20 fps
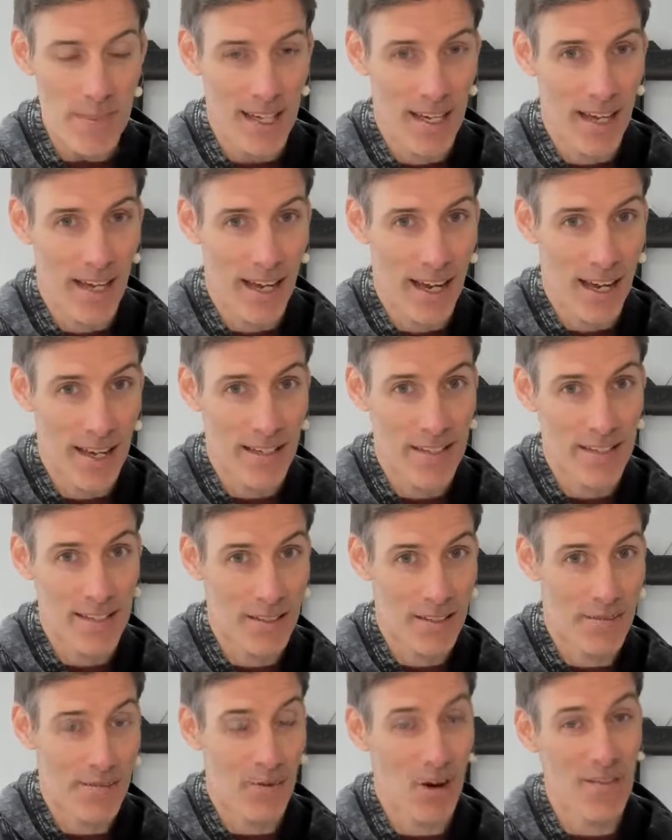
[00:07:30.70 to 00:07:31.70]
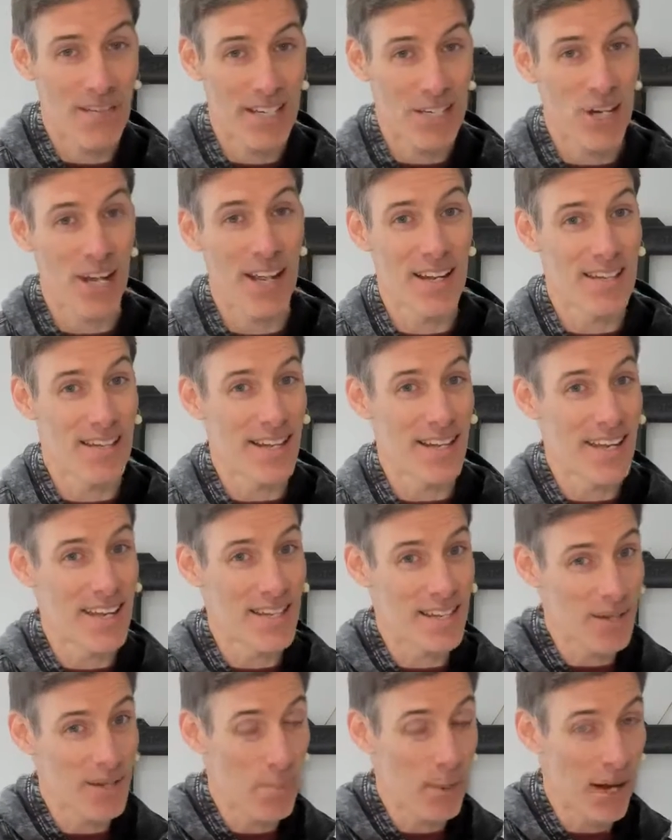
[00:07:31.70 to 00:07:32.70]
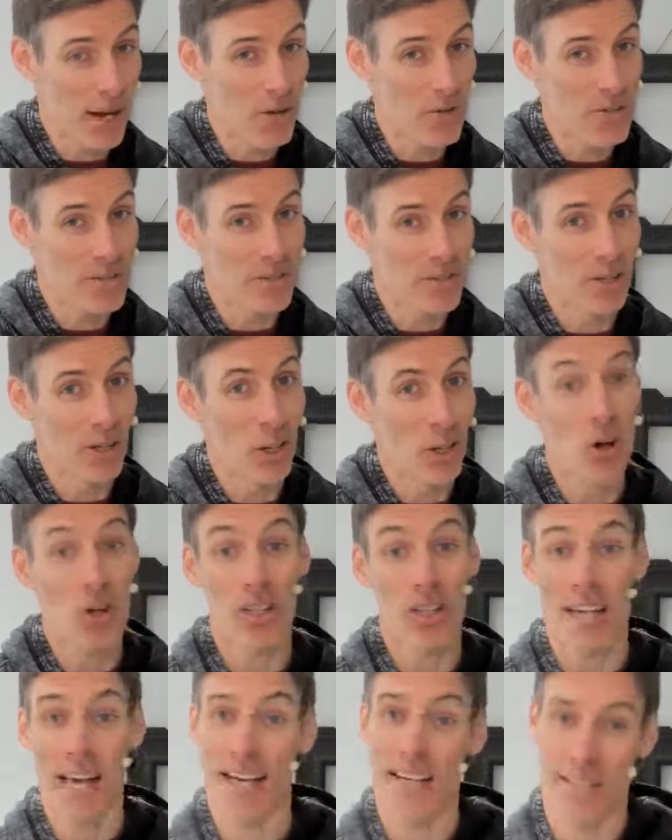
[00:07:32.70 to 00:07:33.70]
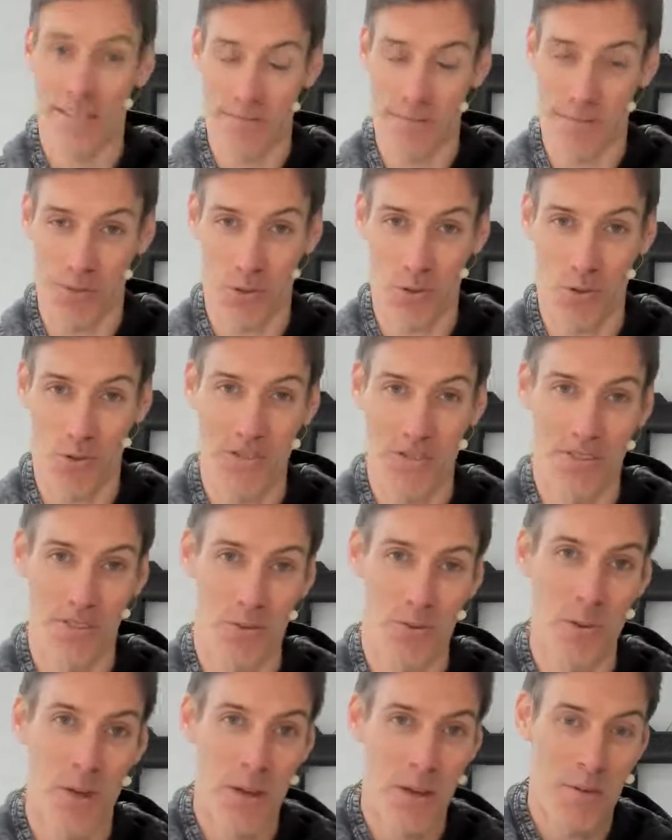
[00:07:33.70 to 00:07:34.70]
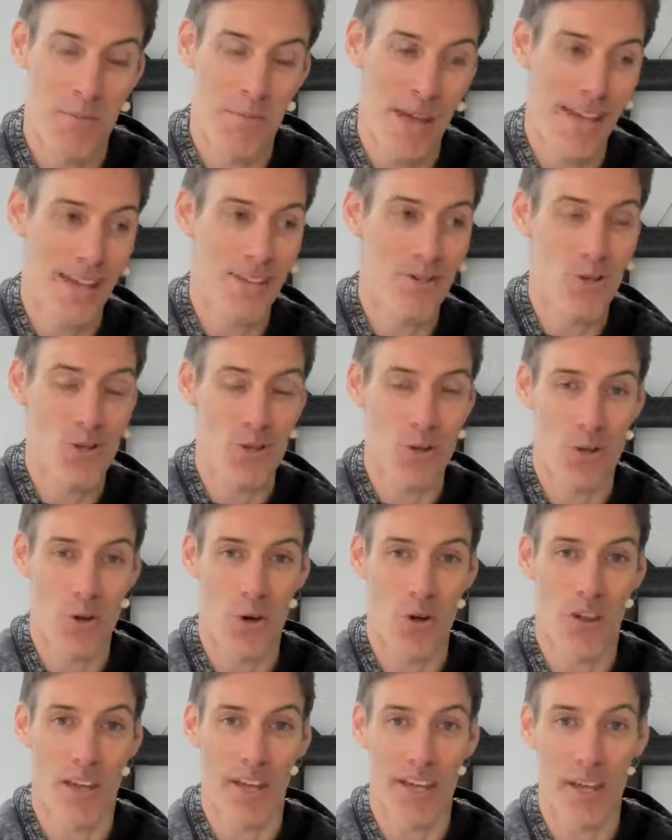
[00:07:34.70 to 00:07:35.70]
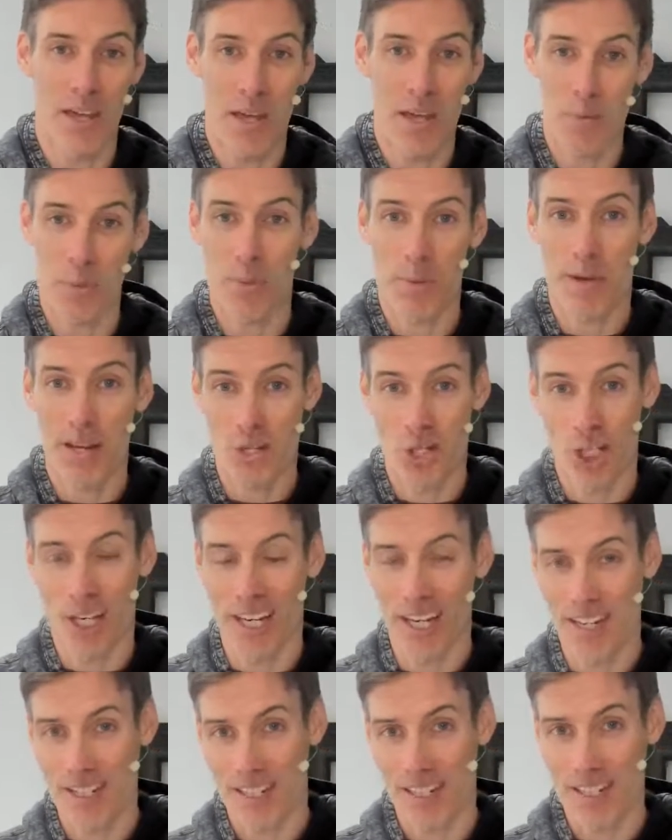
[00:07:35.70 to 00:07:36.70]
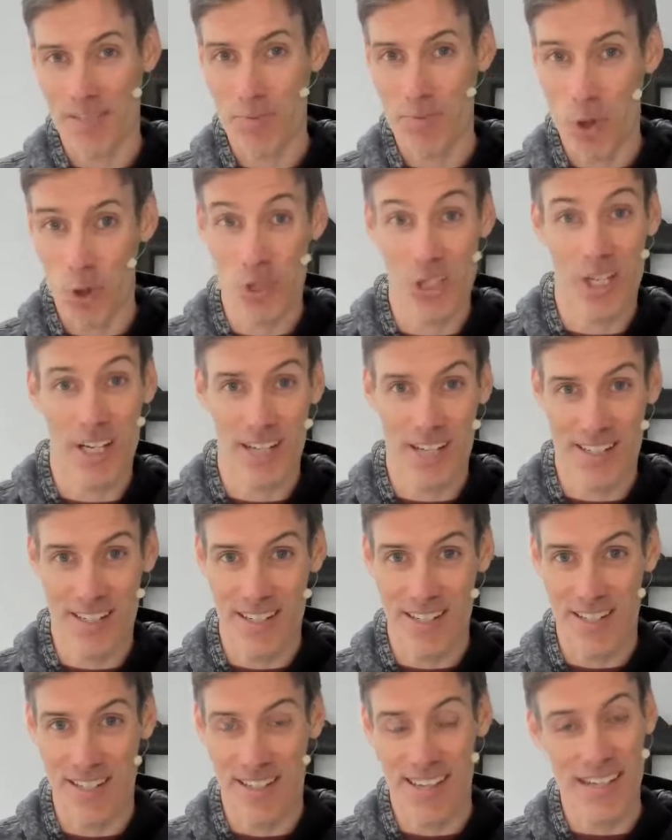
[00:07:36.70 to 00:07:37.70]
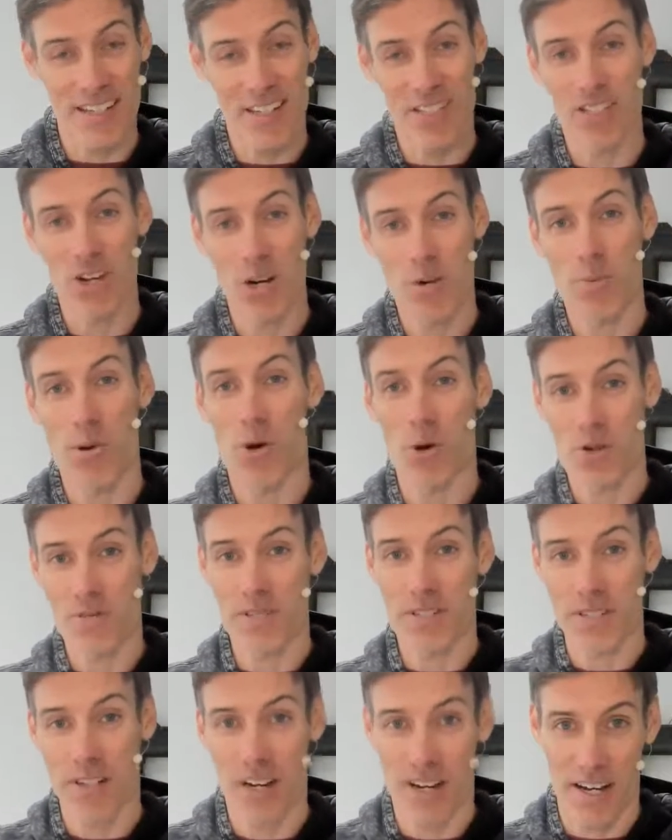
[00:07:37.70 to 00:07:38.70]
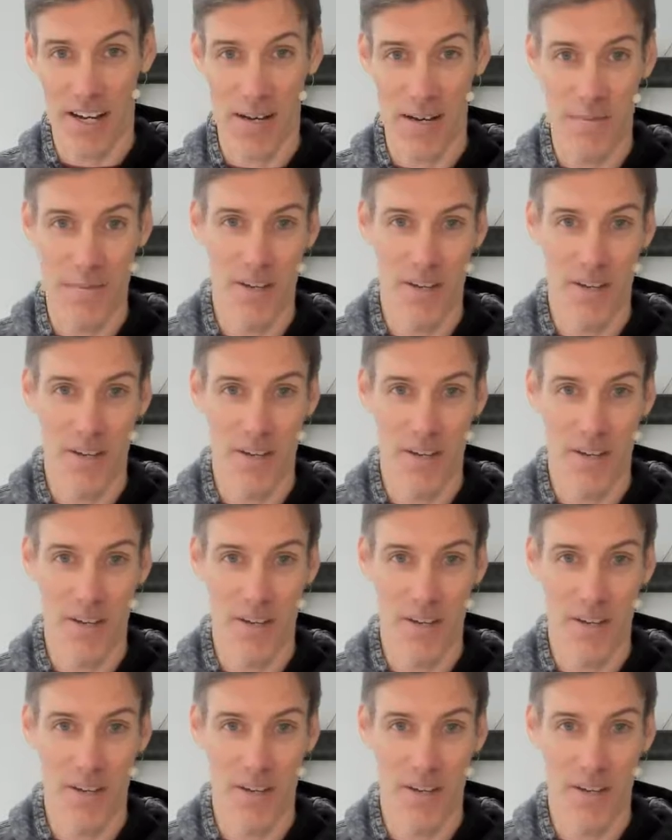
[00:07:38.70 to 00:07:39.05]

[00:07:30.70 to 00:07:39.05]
And the 5-day challenge is about long-lasting results. So making sure that you implement changes, small changes that snowball over time,